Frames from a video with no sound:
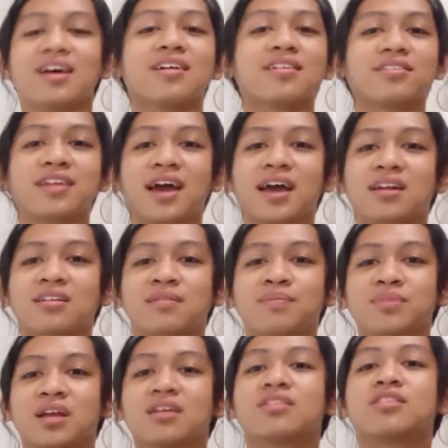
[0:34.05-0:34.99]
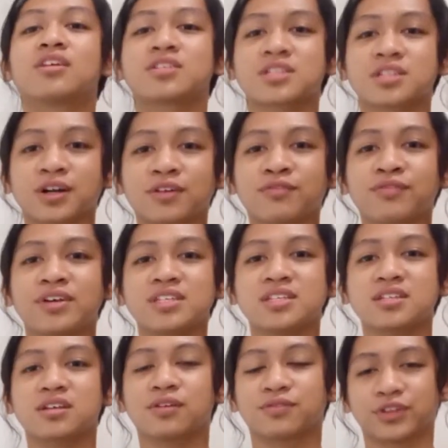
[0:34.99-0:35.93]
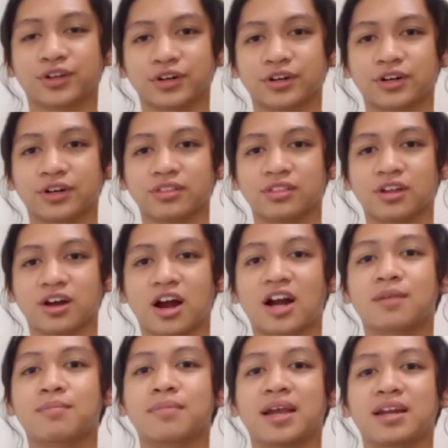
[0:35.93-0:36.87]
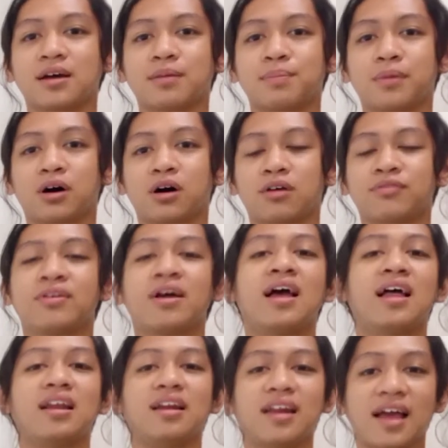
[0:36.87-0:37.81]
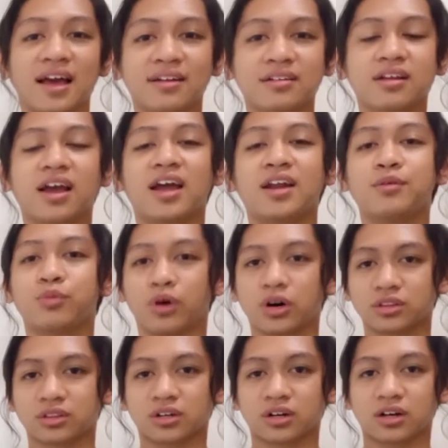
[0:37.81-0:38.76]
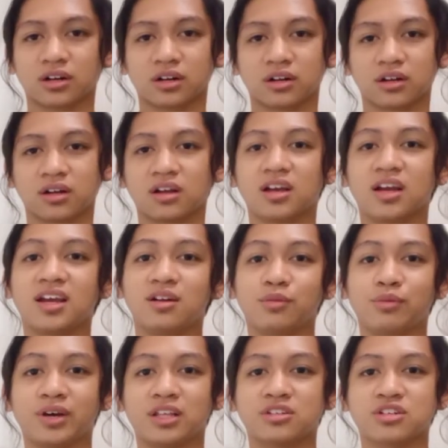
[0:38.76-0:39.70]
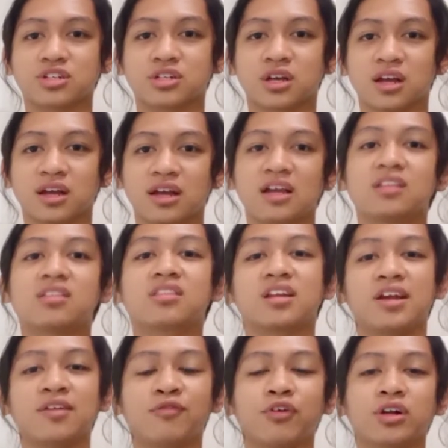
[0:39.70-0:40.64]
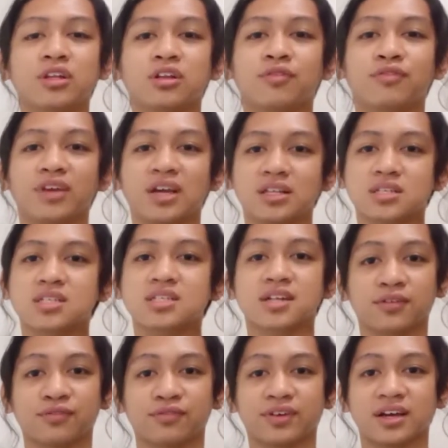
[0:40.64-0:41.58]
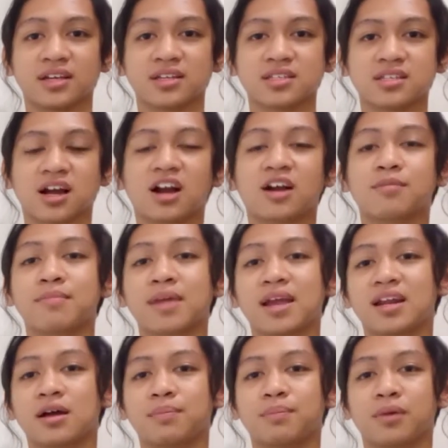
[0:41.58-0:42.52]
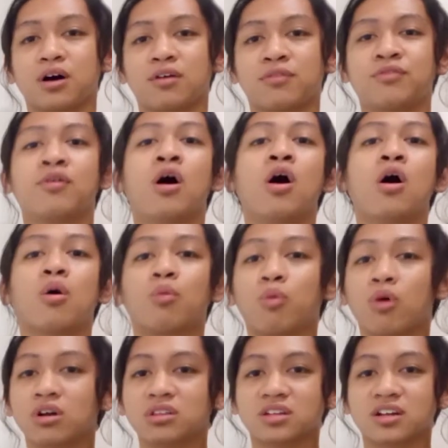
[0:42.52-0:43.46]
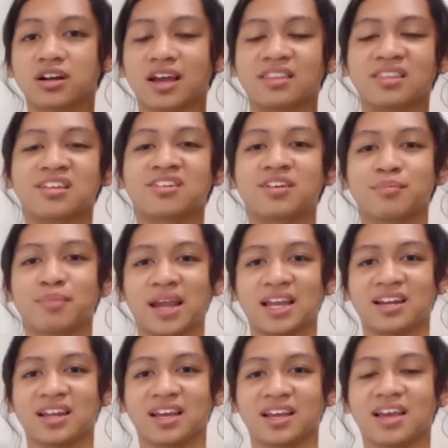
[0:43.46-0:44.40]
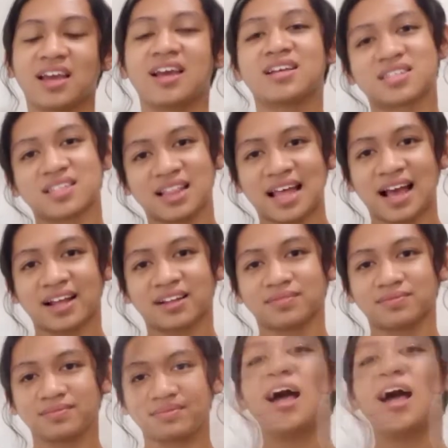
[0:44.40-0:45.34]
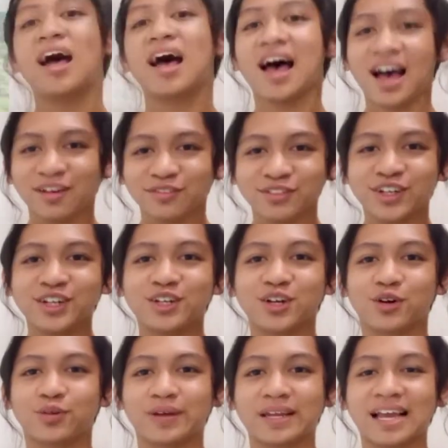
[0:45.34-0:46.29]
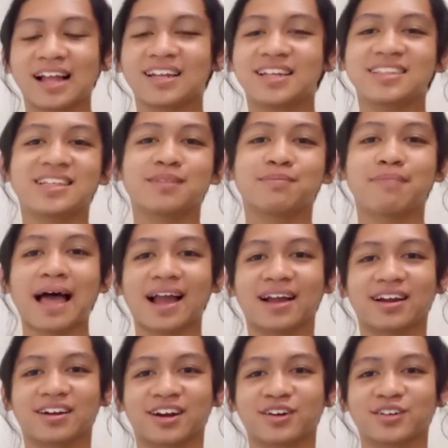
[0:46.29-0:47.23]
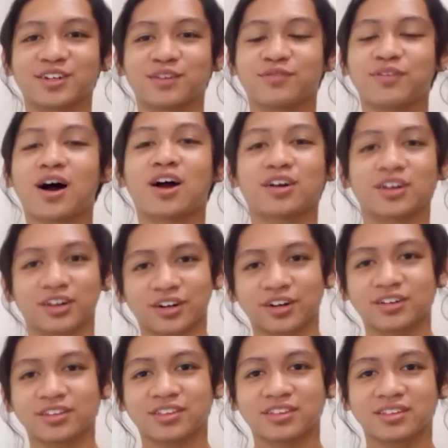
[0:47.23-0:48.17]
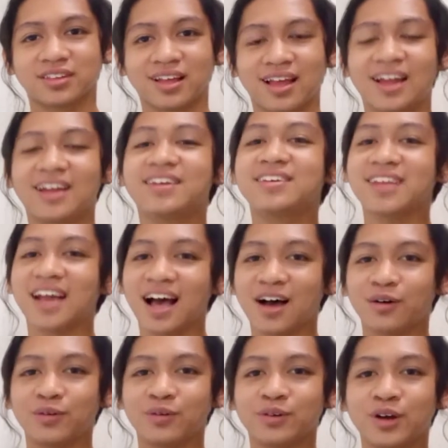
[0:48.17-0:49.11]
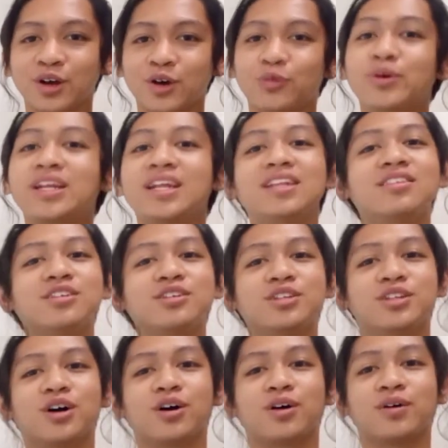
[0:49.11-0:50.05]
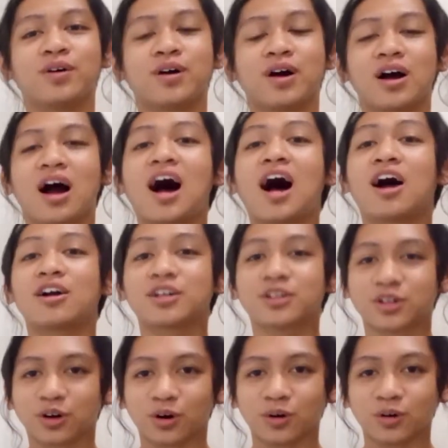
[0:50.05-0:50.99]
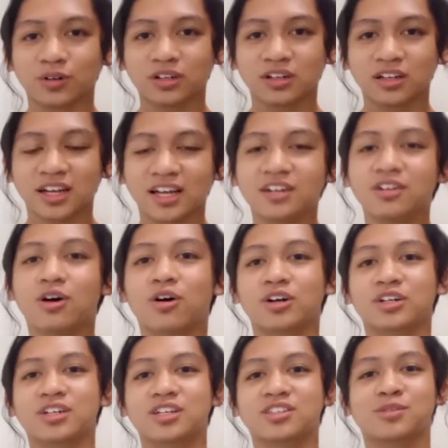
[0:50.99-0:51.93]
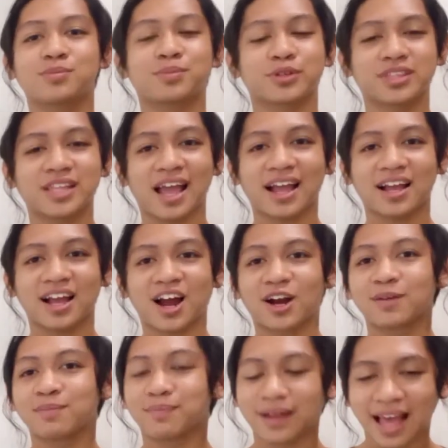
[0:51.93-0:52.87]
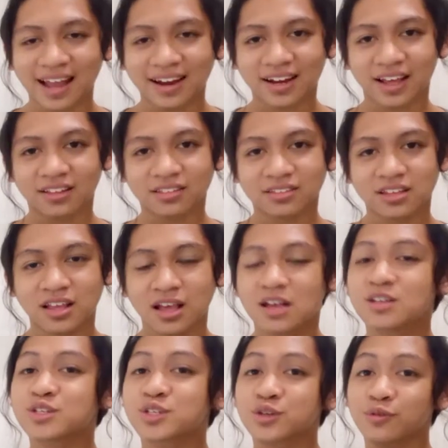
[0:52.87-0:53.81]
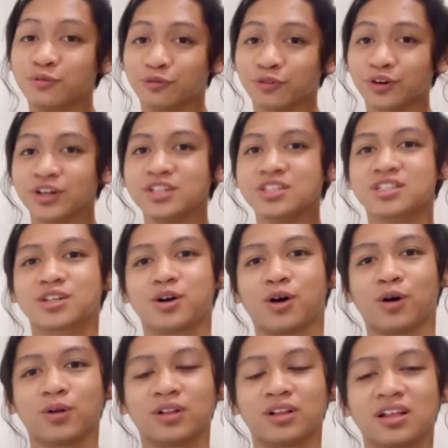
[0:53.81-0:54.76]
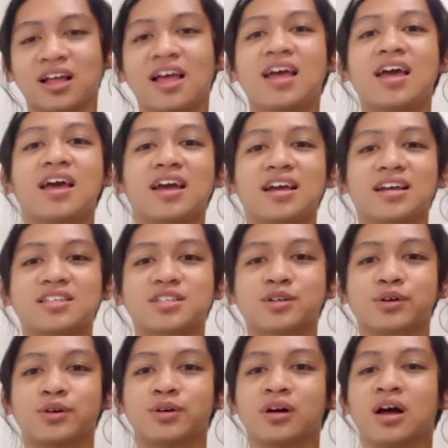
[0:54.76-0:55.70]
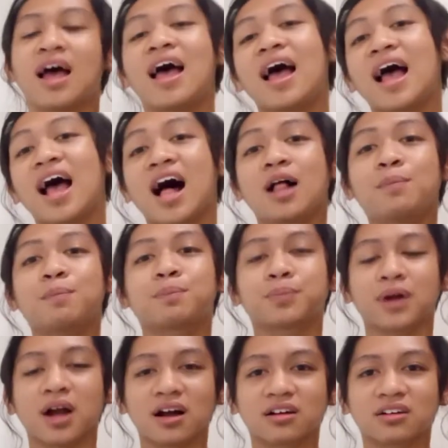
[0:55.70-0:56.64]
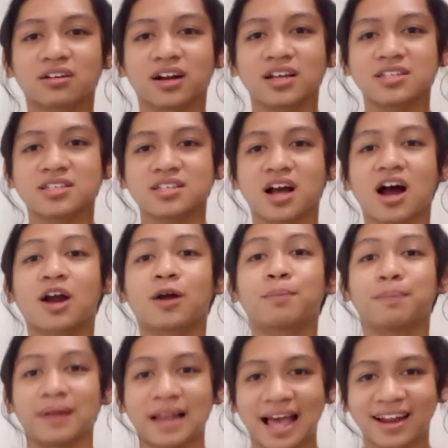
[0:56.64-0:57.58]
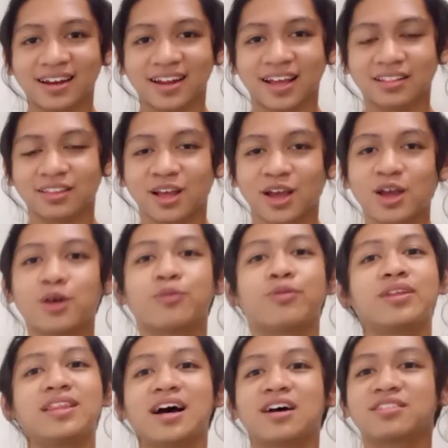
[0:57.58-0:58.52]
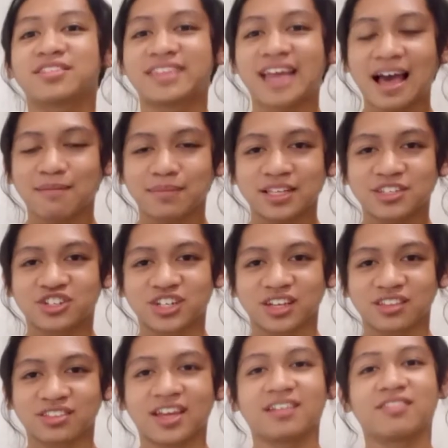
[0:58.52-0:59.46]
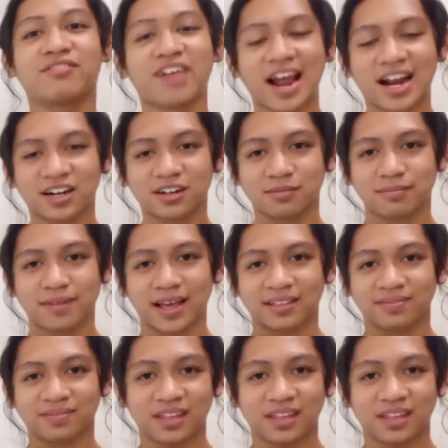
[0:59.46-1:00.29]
Then, the surface of the Earth are made up of land and water, in which 3/4 of each surface are made up of water and the remaining is land. After knowing a little background of our Earth, now we need to know our goal in order to protect our planet. So first goal is to help progress our planet without damaging the environment.